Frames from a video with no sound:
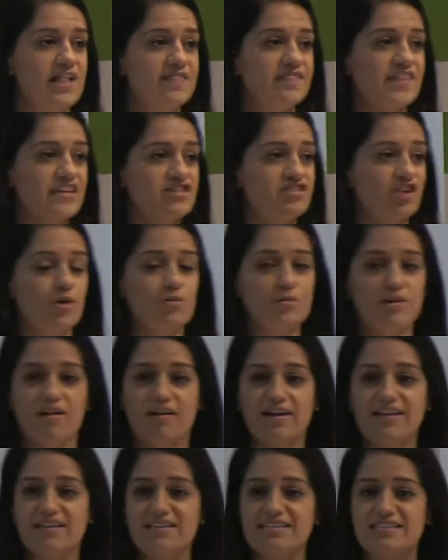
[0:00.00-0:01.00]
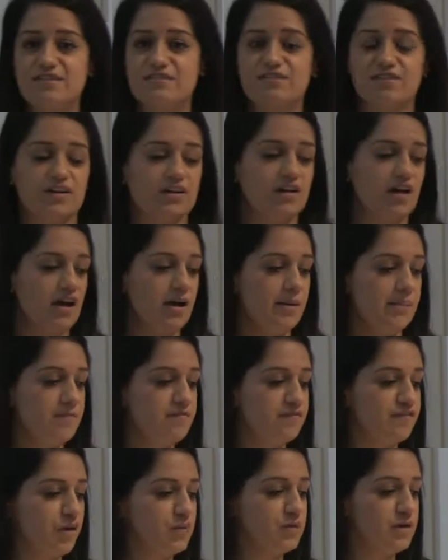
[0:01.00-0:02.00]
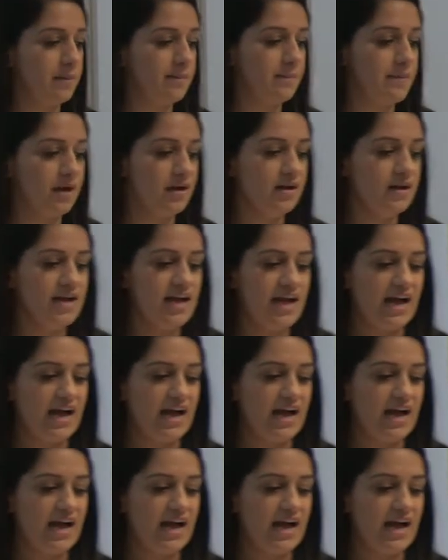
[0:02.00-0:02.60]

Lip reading: They don't like a different phone number.